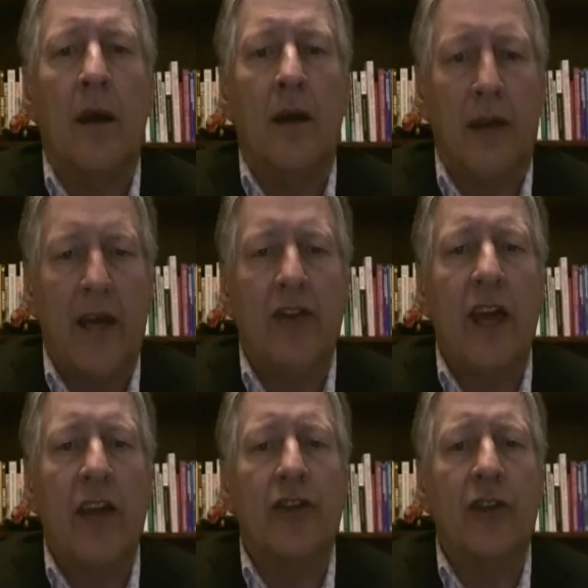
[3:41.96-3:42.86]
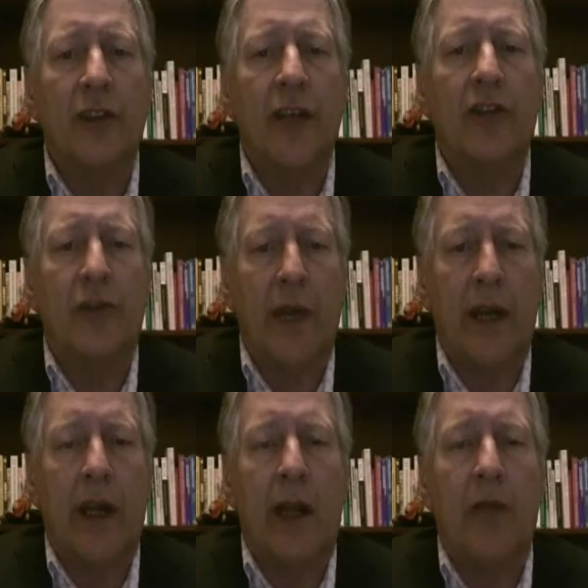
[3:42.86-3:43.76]
The Educational Needs
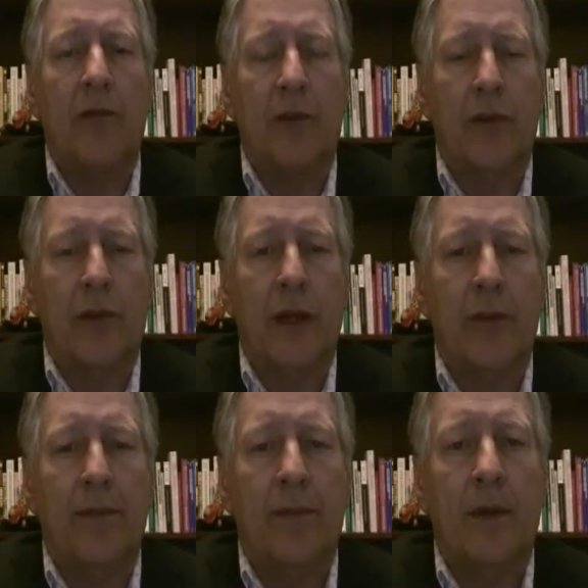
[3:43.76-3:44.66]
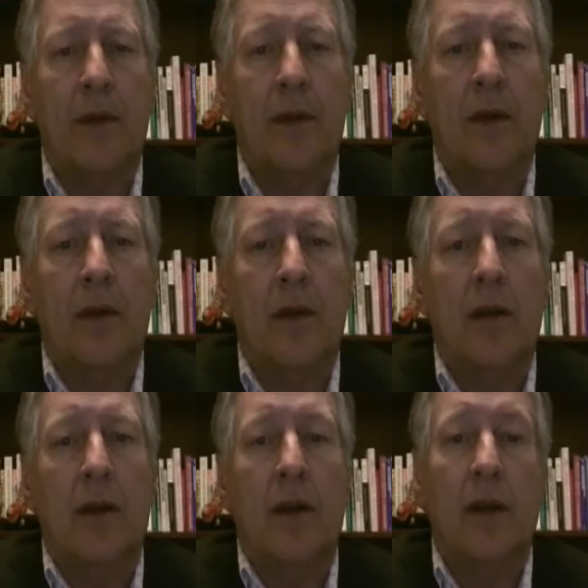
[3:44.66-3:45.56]
Screening Inventory,
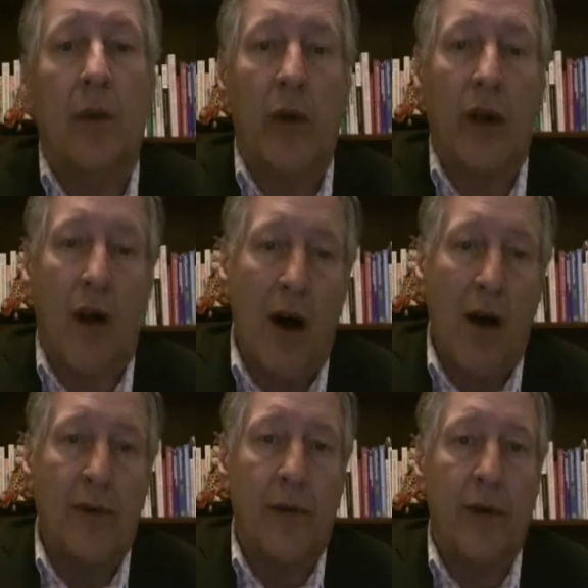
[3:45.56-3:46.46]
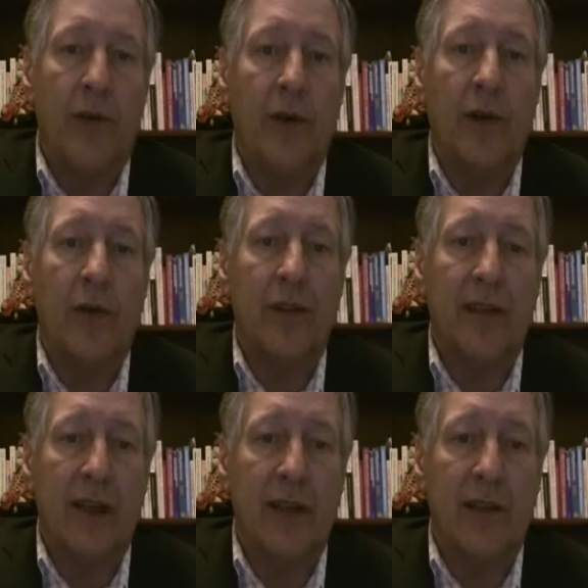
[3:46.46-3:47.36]
that we often refer to as
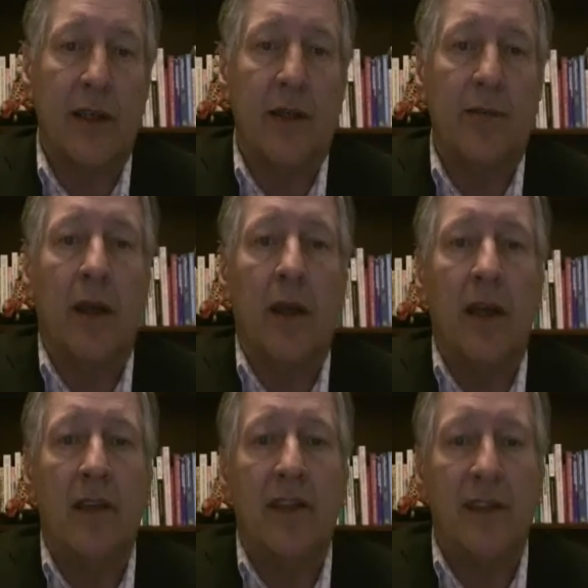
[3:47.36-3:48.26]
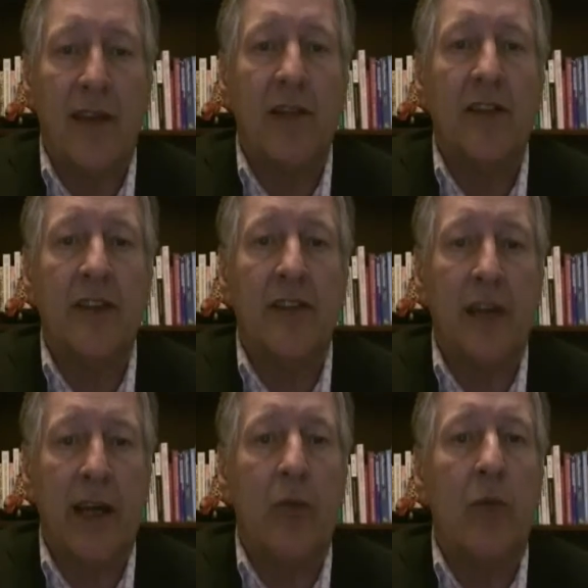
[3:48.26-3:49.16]
the Ensi, is a
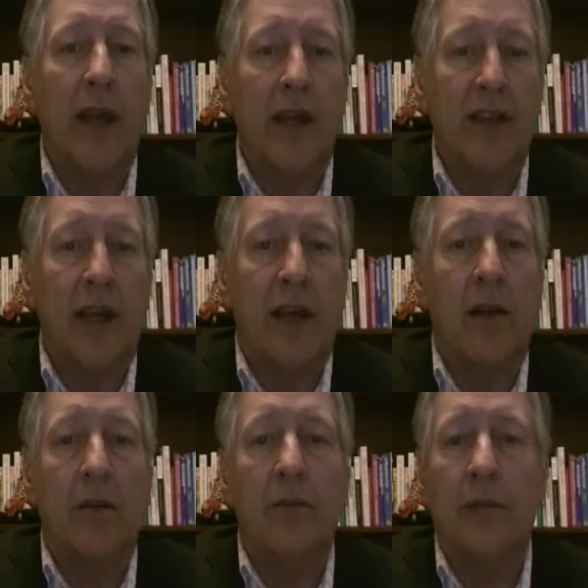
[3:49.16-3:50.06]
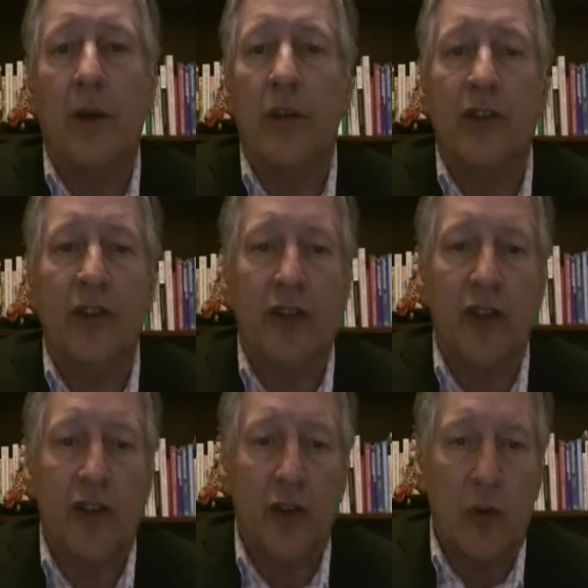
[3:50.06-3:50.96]
76-item rating scale that research has
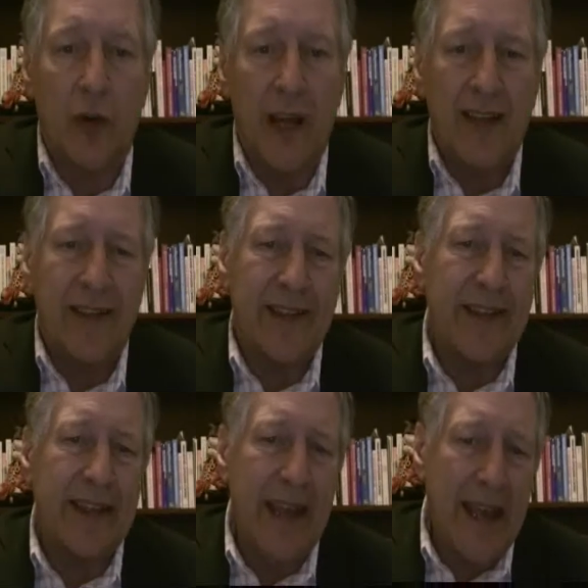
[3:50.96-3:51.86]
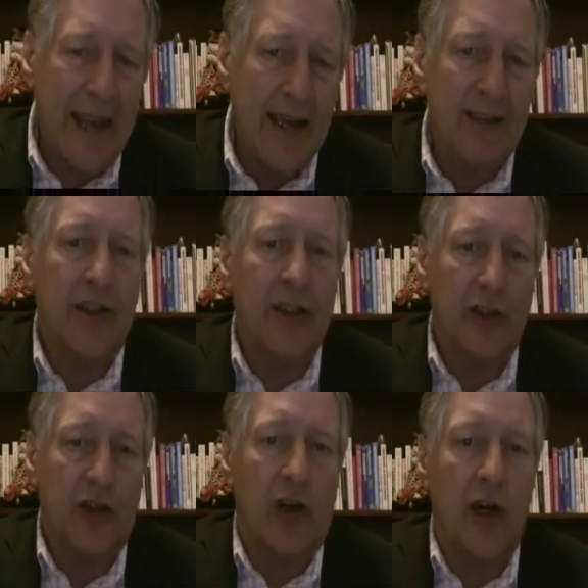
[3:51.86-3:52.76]
shown does an excellent
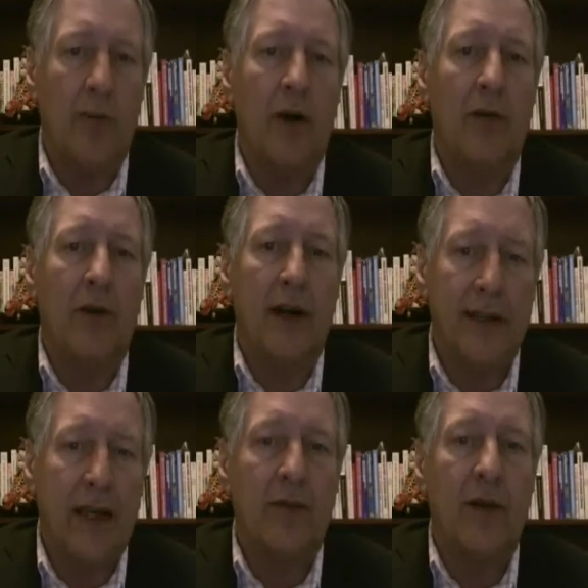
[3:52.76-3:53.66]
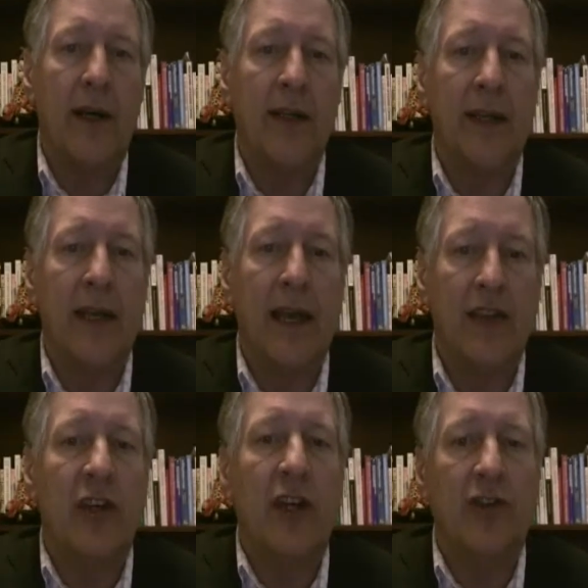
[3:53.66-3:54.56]
job of identifying the
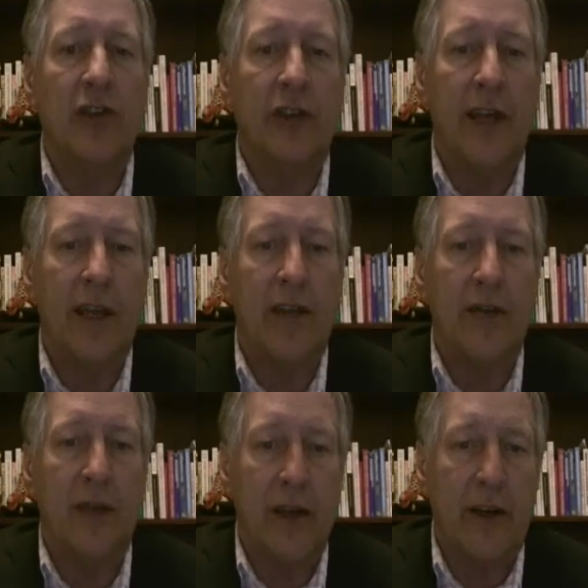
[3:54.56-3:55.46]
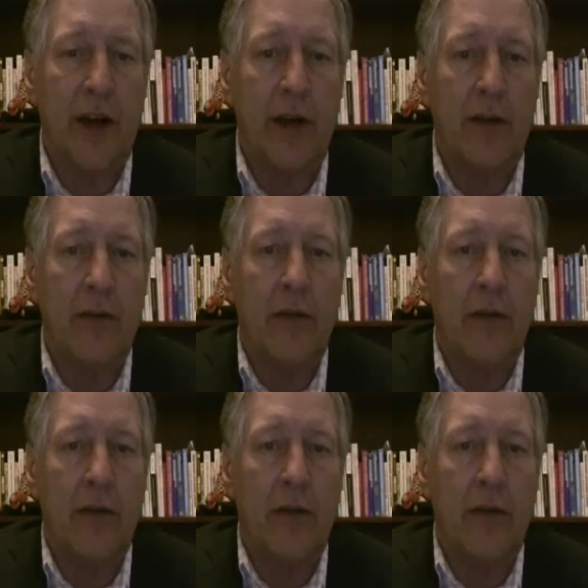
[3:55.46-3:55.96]
educational needs of kindergarten